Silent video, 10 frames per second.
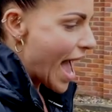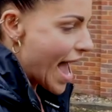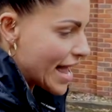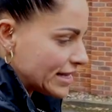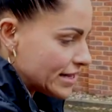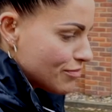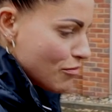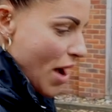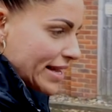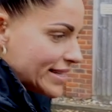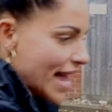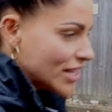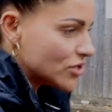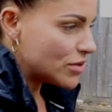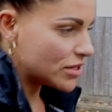and my
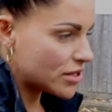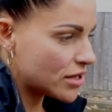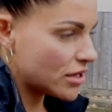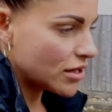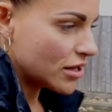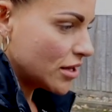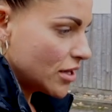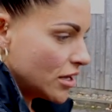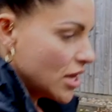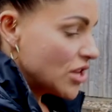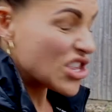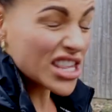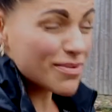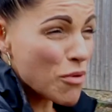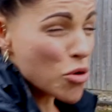attachment to the
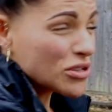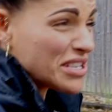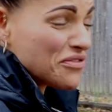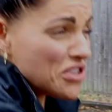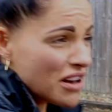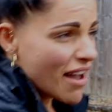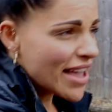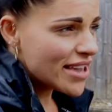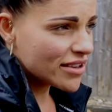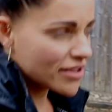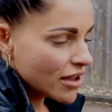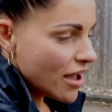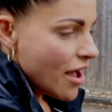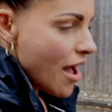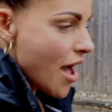sport, if you like,
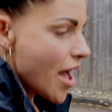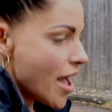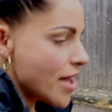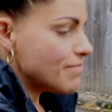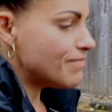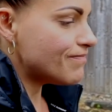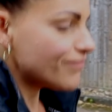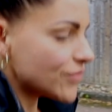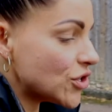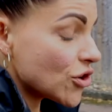to